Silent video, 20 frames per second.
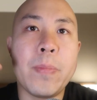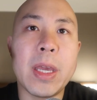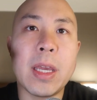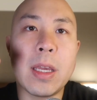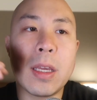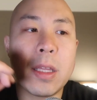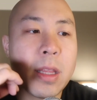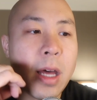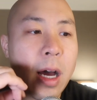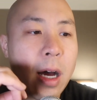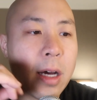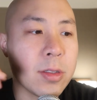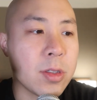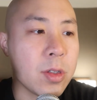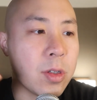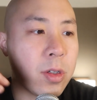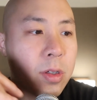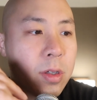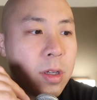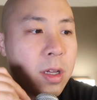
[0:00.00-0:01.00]
being in the
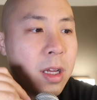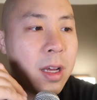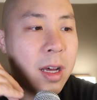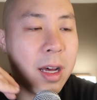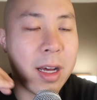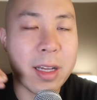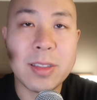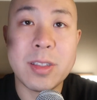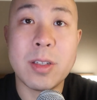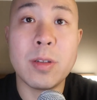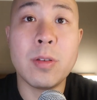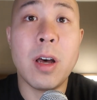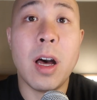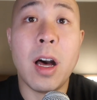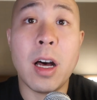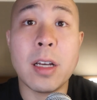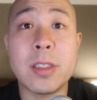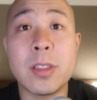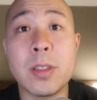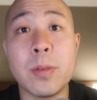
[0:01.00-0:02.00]
hustle hustle
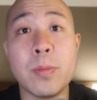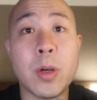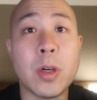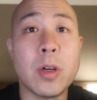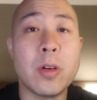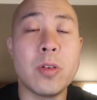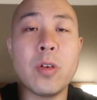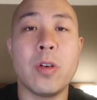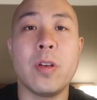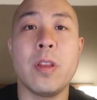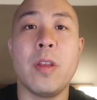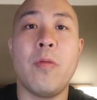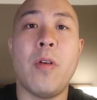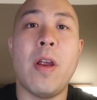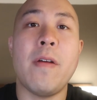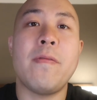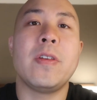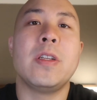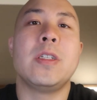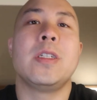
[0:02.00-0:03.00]
hustle mode or the
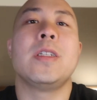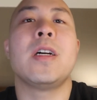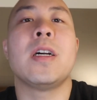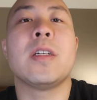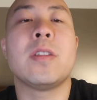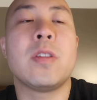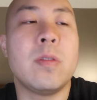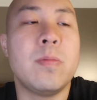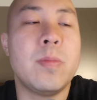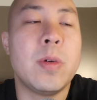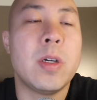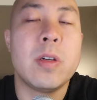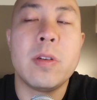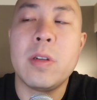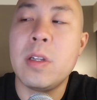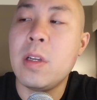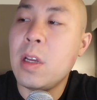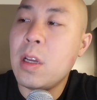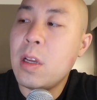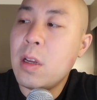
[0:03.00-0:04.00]
refugee hustle
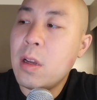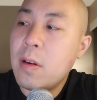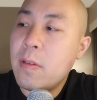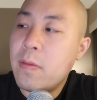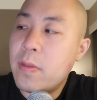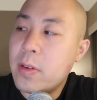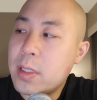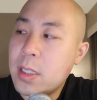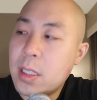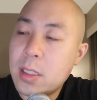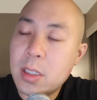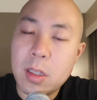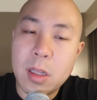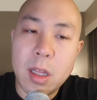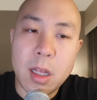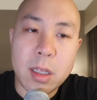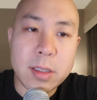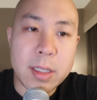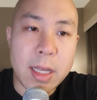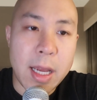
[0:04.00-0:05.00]
mode for such a
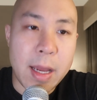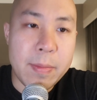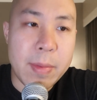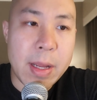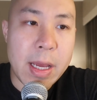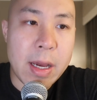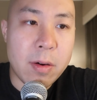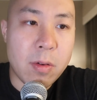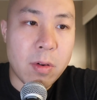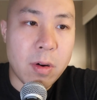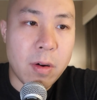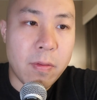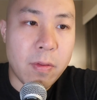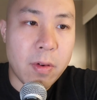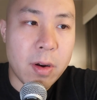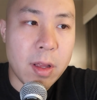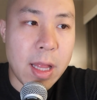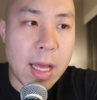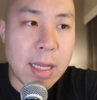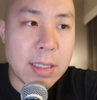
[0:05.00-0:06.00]
long time now or
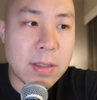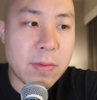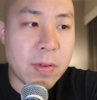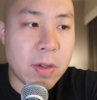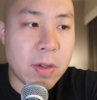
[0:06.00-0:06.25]
for the last